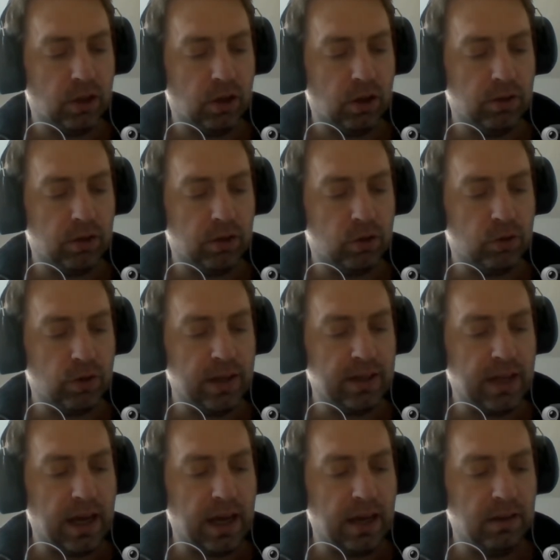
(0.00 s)
on the
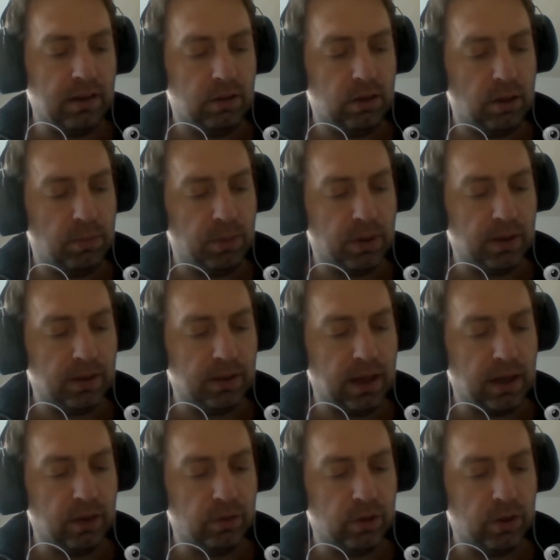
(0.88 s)
great antitypical
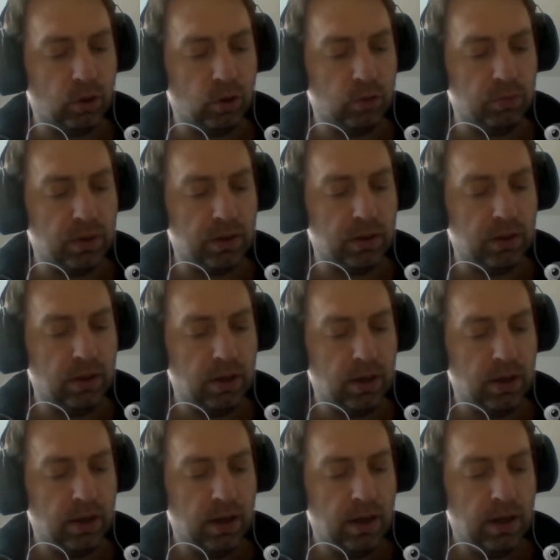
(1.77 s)
Day of Atonement,
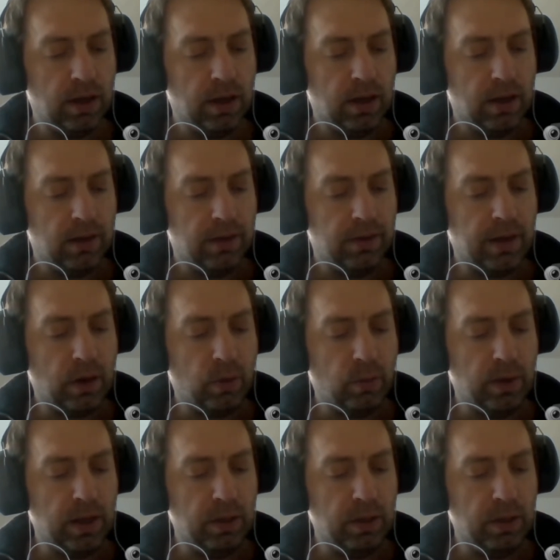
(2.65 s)
there will